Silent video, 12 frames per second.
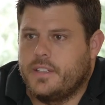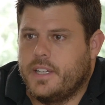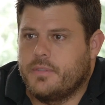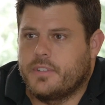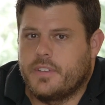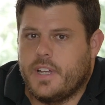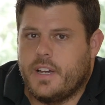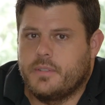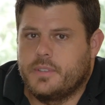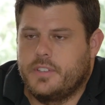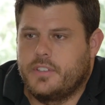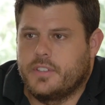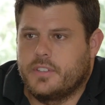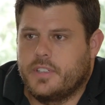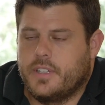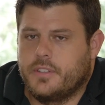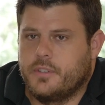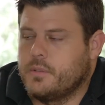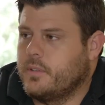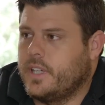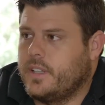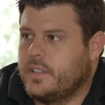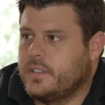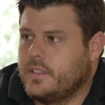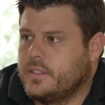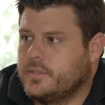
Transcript: then after that we just kind of grew organically